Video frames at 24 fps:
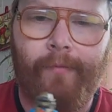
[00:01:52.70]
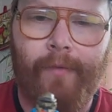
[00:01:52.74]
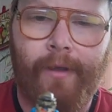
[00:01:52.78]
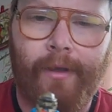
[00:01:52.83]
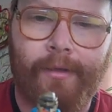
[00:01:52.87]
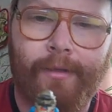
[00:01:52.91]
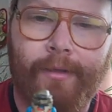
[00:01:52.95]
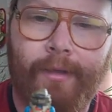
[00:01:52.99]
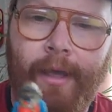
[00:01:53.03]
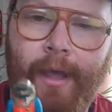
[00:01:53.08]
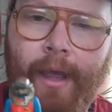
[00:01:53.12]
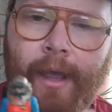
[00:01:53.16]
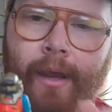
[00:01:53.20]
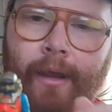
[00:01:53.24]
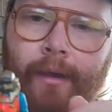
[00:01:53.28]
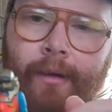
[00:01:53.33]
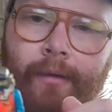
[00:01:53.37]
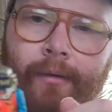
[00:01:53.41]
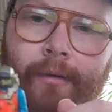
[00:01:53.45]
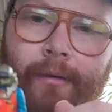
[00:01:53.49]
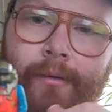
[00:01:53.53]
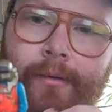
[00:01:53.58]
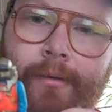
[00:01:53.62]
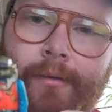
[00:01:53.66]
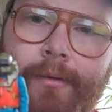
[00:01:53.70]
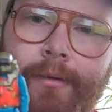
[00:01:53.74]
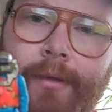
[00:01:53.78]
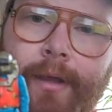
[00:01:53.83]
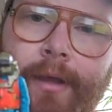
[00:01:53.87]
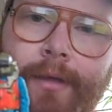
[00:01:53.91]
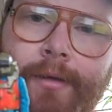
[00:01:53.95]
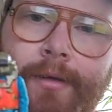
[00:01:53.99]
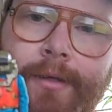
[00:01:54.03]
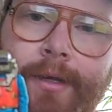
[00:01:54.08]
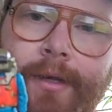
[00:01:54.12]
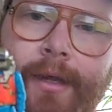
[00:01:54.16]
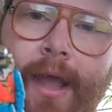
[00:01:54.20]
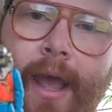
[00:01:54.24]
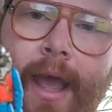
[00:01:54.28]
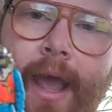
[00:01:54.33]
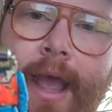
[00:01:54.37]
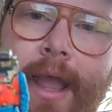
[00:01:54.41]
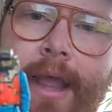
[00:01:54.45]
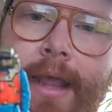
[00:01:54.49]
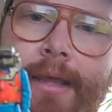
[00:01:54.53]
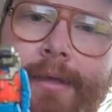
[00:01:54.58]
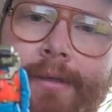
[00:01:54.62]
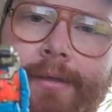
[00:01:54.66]
of this thing, Dusty
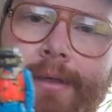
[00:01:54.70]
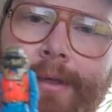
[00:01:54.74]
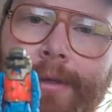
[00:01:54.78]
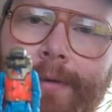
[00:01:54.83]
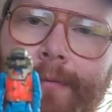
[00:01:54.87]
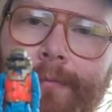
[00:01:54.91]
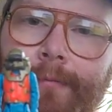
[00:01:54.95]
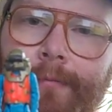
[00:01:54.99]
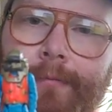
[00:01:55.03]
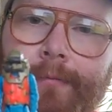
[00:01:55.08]
Hayes,